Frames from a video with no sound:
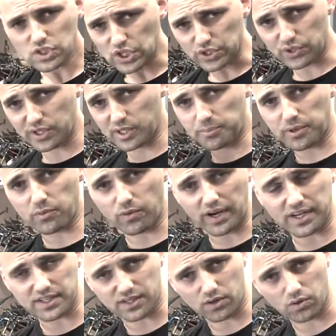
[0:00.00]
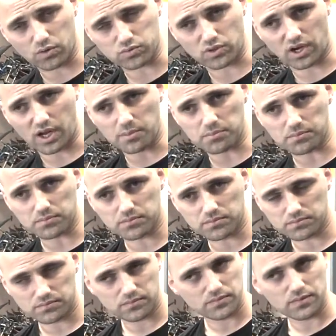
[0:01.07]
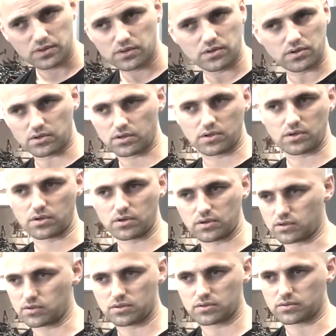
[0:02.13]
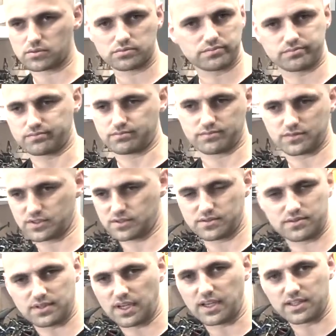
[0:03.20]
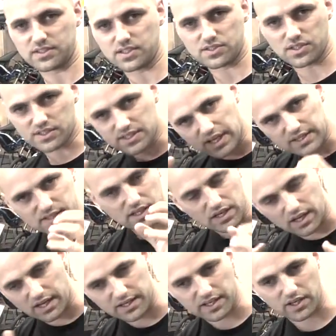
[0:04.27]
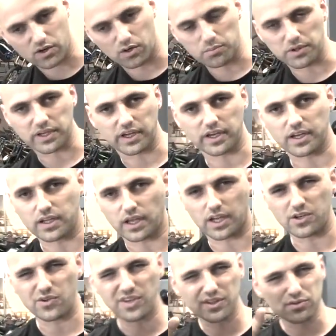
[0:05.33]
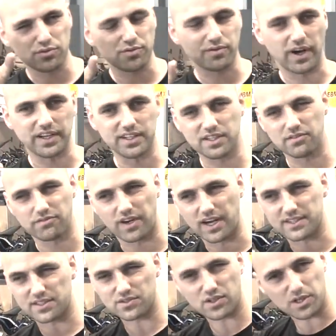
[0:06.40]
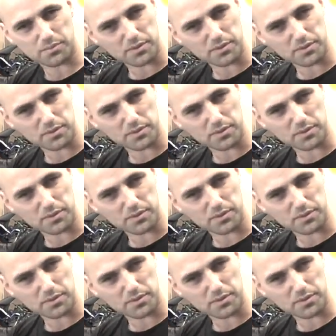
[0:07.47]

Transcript: You either be running the whole time, or it just gets clunky, complicated, and you need to find a device that's going to